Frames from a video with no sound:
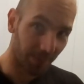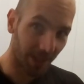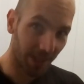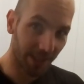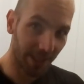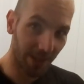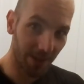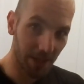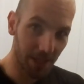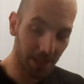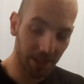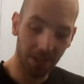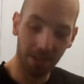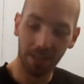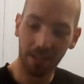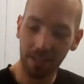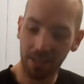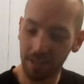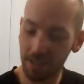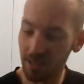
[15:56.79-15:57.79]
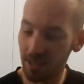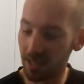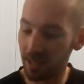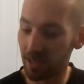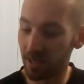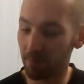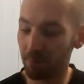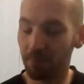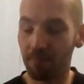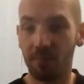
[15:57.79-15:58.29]
there it is,
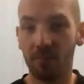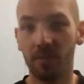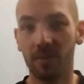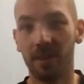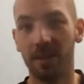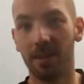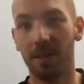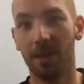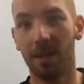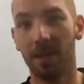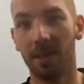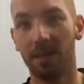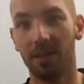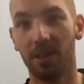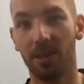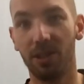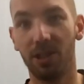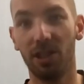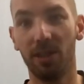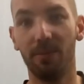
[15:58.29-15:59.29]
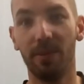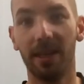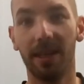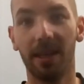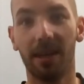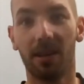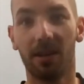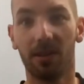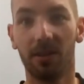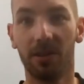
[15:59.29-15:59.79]
the
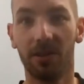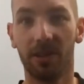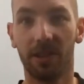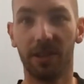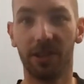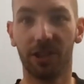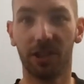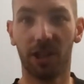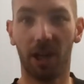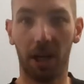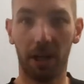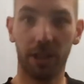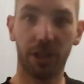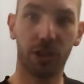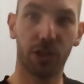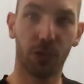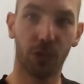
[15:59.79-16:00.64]
GBL Charge